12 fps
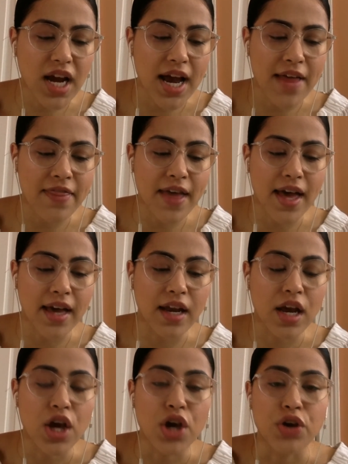And then
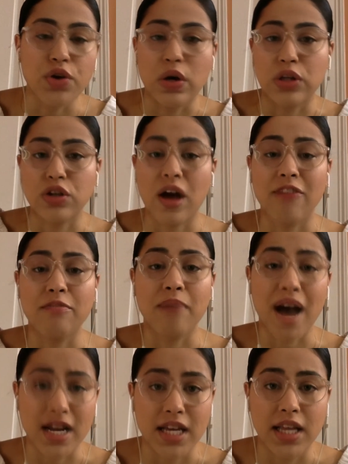you also have
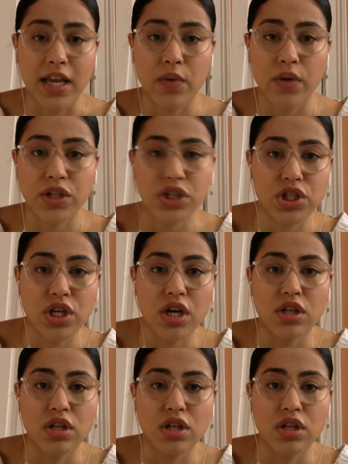body language.